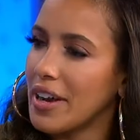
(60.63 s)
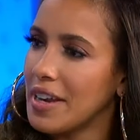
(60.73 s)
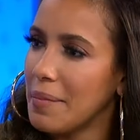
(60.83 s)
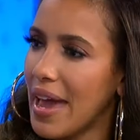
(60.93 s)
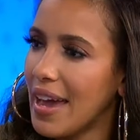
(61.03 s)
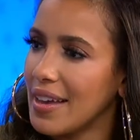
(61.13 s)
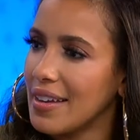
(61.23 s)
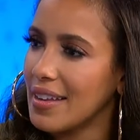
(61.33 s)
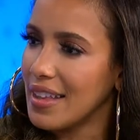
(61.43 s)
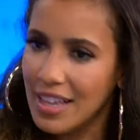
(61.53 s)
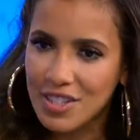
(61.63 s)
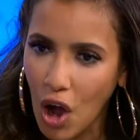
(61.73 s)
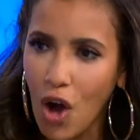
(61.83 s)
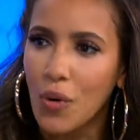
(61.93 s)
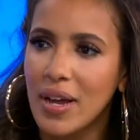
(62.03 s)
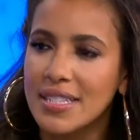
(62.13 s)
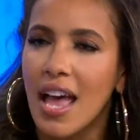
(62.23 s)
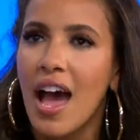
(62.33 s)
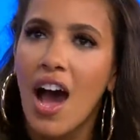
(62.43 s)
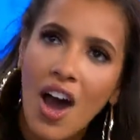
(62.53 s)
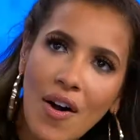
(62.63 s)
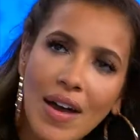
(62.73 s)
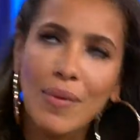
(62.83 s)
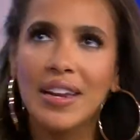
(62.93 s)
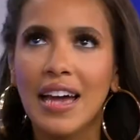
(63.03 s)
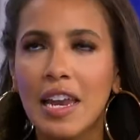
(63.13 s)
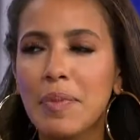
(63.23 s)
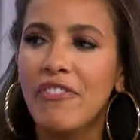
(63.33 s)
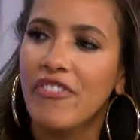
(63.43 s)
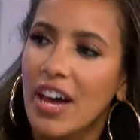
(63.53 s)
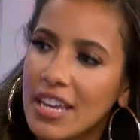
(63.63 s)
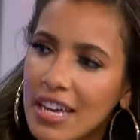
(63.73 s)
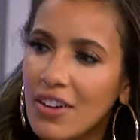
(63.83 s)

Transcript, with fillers: in a man, it's always, oh, I want a guy to be funny